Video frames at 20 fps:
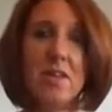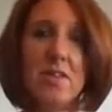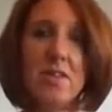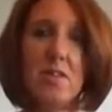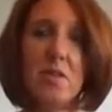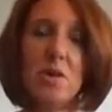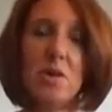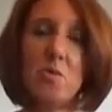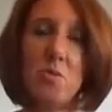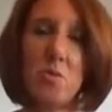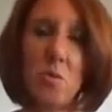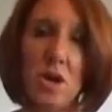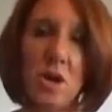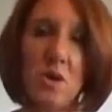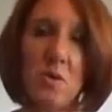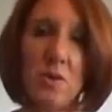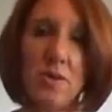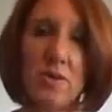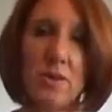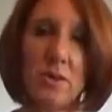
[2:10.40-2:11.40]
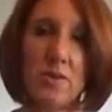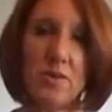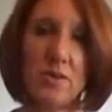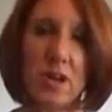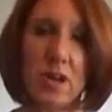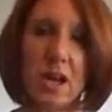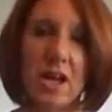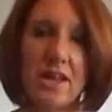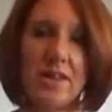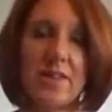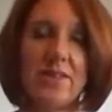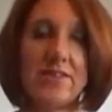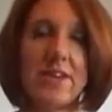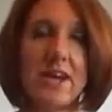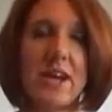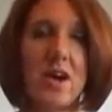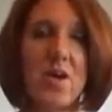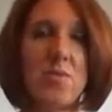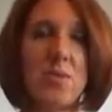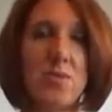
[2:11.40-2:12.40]
So I work with those clients to
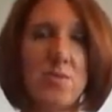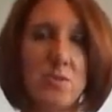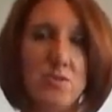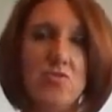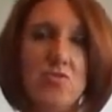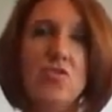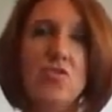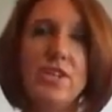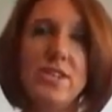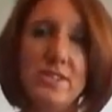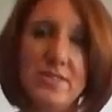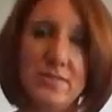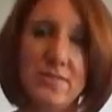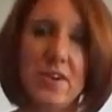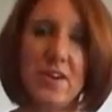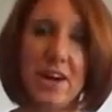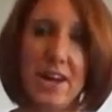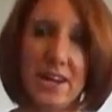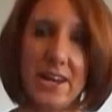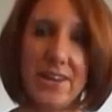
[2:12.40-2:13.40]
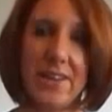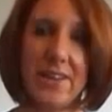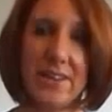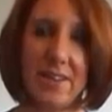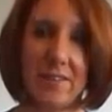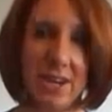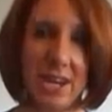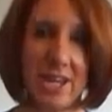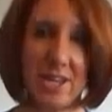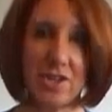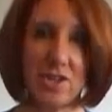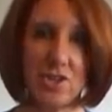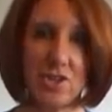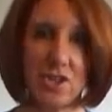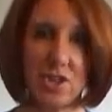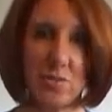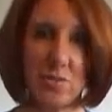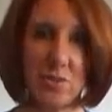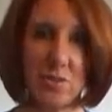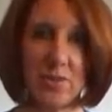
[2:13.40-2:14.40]
help them to redefine their
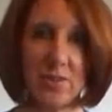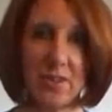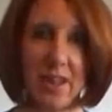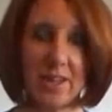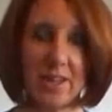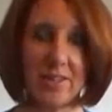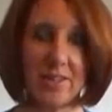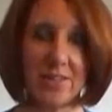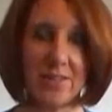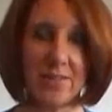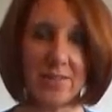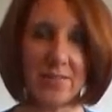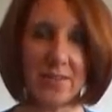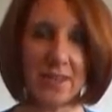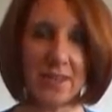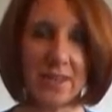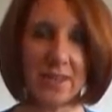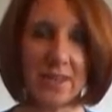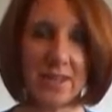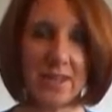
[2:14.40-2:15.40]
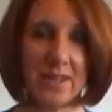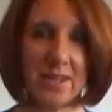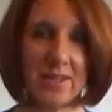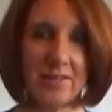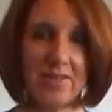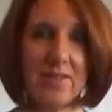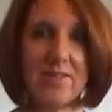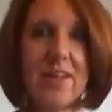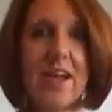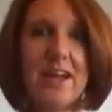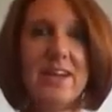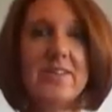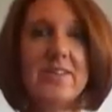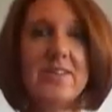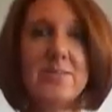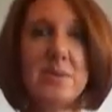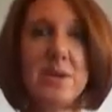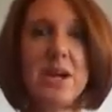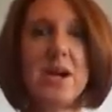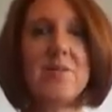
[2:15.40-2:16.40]
relationship with sex, for sex
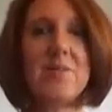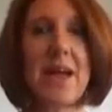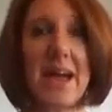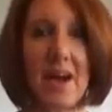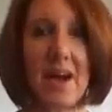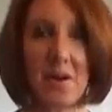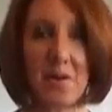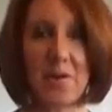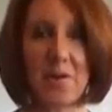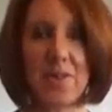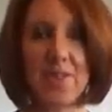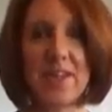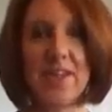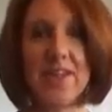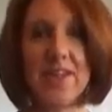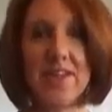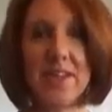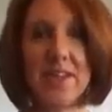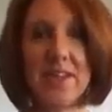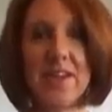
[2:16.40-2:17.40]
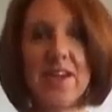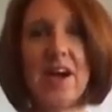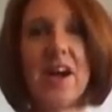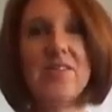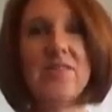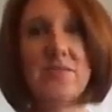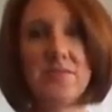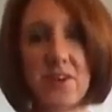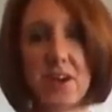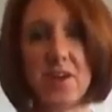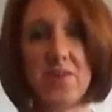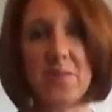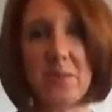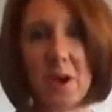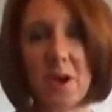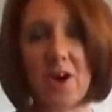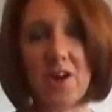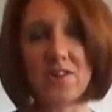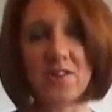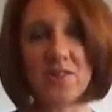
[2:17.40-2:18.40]
to become a healthy and fun
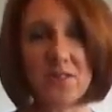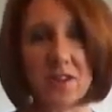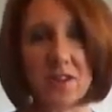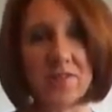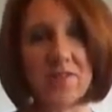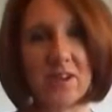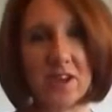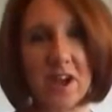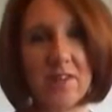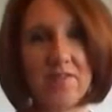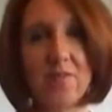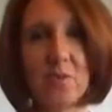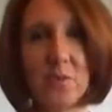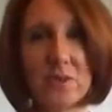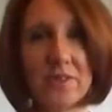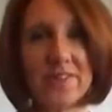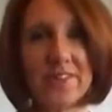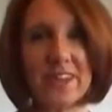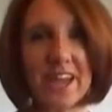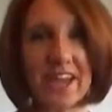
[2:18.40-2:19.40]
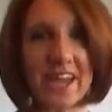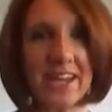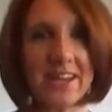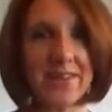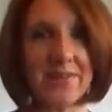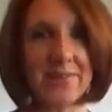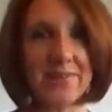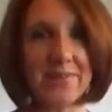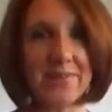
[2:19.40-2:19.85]
part of life once again.